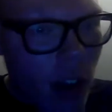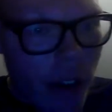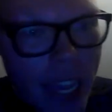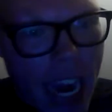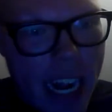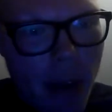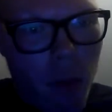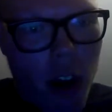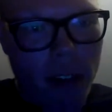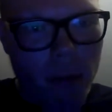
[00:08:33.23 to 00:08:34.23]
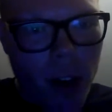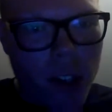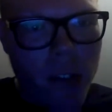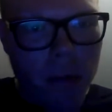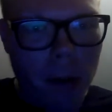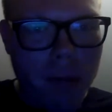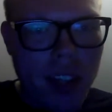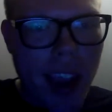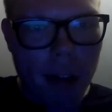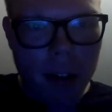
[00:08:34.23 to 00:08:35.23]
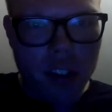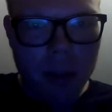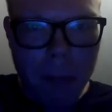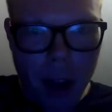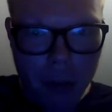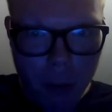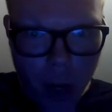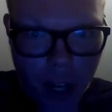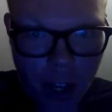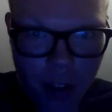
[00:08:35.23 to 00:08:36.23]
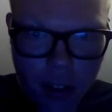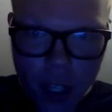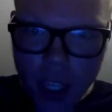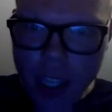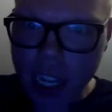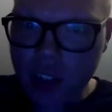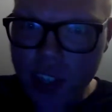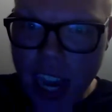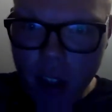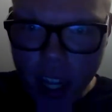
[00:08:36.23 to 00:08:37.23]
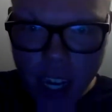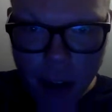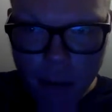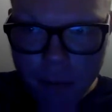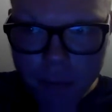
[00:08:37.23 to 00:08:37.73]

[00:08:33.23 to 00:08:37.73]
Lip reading: K81 runs from Taylor to Buttonwood, and that's daily.